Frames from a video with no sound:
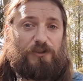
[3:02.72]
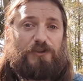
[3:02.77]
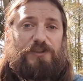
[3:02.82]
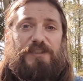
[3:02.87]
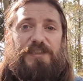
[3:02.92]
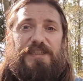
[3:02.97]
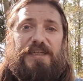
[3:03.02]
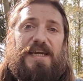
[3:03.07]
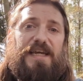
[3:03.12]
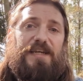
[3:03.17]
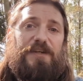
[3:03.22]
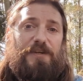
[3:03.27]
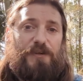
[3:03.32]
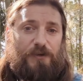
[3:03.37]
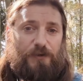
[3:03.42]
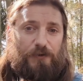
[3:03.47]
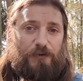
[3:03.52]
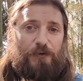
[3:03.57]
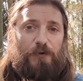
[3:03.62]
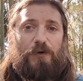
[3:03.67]
you see a
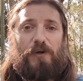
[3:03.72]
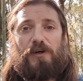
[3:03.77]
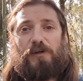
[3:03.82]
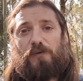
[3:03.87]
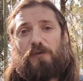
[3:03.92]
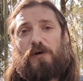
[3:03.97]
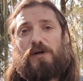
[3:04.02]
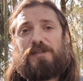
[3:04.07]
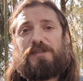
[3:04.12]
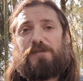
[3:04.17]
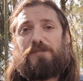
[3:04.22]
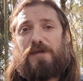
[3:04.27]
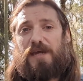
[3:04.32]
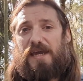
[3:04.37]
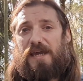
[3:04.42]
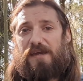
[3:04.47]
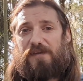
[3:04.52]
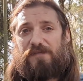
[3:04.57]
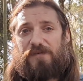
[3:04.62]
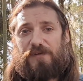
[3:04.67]
new unwanted
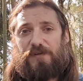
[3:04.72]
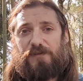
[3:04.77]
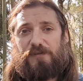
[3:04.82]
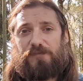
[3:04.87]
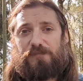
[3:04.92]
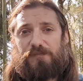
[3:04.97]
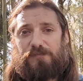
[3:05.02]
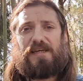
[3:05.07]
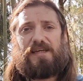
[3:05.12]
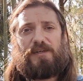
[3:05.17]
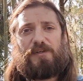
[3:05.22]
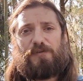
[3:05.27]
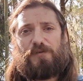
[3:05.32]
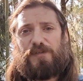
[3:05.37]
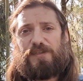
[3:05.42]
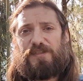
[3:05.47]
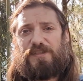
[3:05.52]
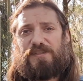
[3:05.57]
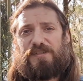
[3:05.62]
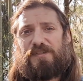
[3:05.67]
behavior that
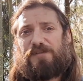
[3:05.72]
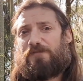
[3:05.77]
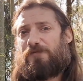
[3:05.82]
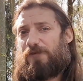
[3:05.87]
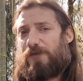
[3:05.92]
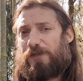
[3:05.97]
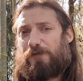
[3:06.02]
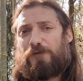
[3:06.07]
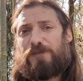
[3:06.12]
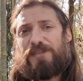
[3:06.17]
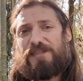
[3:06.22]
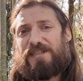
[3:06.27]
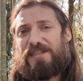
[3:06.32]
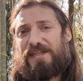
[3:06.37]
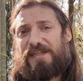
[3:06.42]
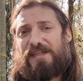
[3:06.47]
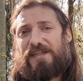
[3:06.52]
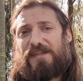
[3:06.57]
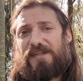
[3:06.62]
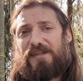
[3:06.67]
increases in
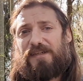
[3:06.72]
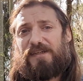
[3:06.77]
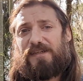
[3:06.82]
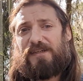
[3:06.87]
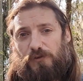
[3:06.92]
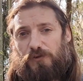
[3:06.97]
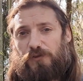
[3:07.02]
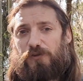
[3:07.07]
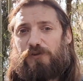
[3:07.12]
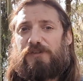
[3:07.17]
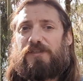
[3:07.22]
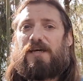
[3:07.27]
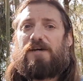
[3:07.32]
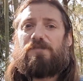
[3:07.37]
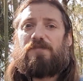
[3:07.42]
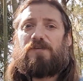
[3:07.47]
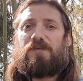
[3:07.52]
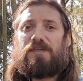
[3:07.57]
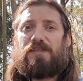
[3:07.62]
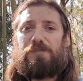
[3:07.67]
frequency, you should
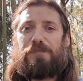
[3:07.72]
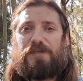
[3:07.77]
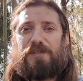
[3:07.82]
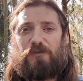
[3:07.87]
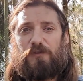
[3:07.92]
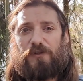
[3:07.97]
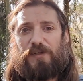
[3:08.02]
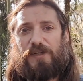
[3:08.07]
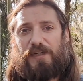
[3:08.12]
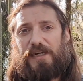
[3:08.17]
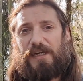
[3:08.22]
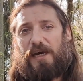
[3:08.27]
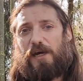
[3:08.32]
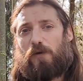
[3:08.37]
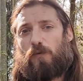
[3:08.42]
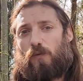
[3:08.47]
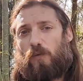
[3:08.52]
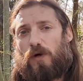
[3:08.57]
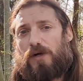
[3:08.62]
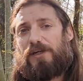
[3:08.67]
definitely be looking
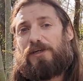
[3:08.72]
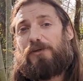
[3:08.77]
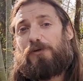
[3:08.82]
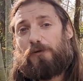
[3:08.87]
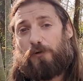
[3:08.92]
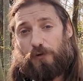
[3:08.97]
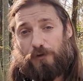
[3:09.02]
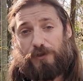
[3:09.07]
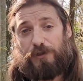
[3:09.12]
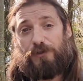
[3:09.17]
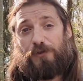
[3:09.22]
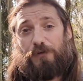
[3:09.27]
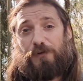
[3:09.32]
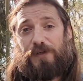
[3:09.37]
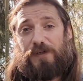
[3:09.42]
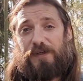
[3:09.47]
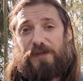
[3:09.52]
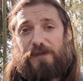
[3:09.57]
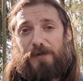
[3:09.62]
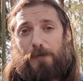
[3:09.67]
at what you're doing.
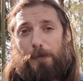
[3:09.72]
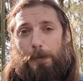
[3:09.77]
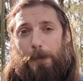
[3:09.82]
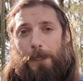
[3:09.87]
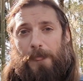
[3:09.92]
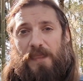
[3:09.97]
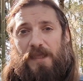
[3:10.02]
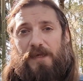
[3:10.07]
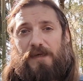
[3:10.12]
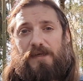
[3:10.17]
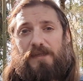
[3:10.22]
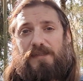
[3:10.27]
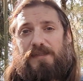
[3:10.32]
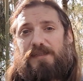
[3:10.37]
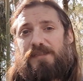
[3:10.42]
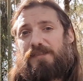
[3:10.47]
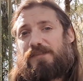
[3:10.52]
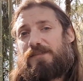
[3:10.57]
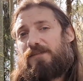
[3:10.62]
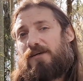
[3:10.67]

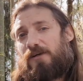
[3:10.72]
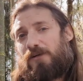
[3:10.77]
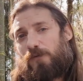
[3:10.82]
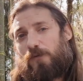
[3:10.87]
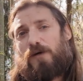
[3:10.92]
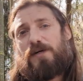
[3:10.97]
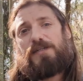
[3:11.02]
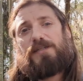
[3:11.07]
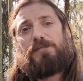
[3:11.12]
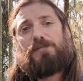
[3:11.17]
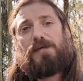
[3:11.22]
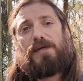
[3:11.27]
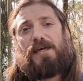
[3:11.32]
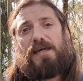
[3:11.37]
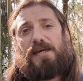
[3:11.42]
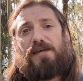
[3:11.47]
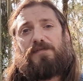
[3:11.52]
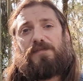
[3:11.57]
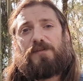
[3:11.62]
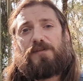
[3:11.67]
These unwanted
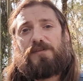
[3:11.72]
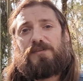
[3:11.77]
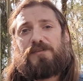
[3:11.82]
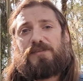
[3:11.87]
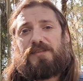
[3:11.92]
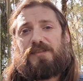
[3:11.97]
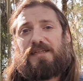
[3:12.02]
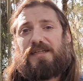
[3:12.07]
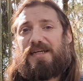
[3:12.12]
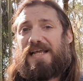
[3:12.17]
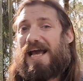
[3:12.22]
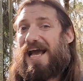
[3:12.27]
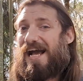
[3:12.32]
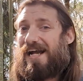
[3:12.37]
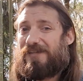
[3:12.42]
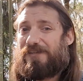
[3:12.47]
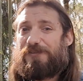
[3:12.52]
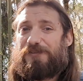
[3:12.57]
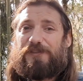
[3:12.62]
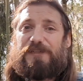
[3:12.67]
behaviors can
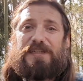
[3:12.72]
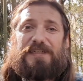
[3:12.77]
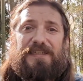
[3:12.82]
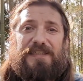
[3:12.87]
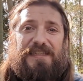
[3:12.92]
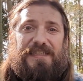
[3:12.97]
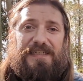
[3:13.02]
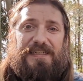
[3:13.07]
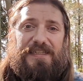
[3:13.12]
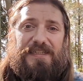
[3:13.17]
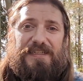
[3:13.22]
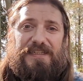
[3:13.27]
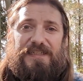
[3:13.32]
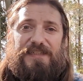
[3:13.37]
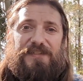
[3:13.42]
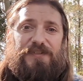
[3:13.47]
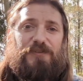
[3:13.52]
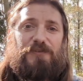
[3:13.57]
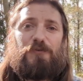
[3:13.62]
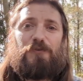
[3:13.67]
actually lead
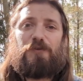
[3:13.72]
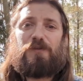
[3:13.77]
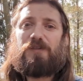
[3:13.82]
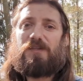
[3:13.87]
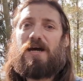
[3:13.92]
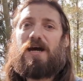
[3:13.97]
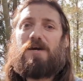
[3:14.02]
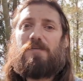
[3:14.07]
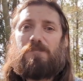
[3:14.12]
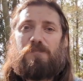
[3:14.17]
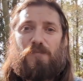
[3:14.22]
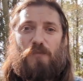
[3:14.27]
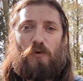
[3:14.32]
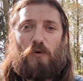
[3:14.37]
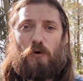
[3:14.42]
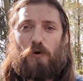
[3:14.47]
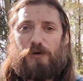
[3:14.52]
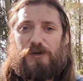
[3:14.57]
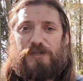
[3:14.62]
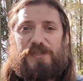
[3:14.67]
into a lot
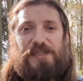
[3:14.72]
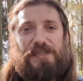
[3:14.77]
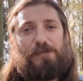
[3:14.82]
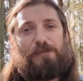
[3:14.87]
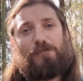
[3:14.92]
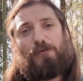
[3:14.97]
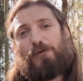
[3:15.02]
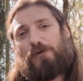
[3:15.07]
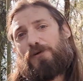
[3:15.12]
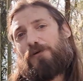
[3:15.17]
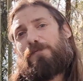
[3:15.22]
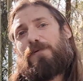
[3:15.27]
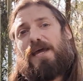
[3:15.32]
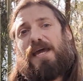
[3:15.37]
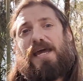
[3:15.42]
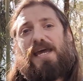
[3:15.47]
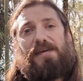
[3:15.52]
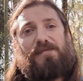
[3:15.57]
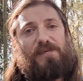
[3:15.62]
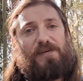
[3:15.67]
more deep-rooted
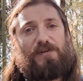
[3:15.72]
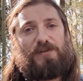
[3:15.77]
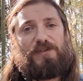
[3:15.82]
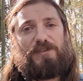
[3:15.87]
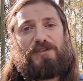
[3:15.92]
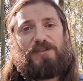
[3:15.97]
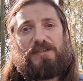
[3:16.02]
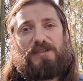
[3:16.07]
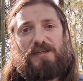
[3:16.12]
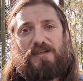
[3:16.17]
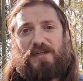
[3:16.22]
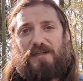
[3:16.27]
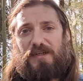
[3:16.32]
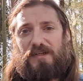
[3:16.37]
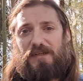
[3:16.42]
behaviors